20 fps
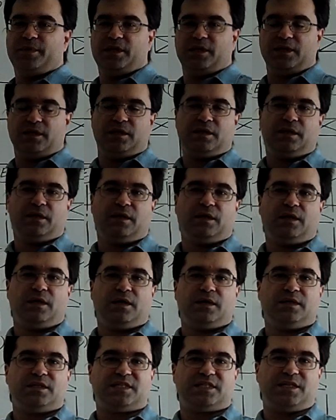to be
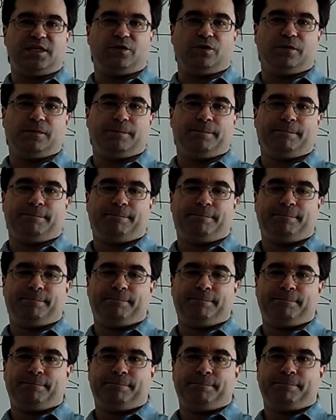steel.
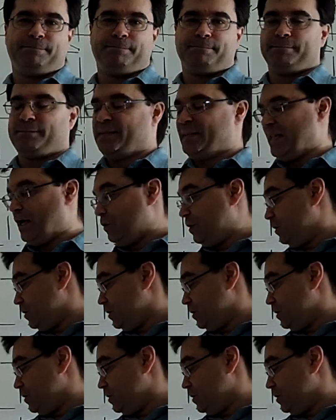Now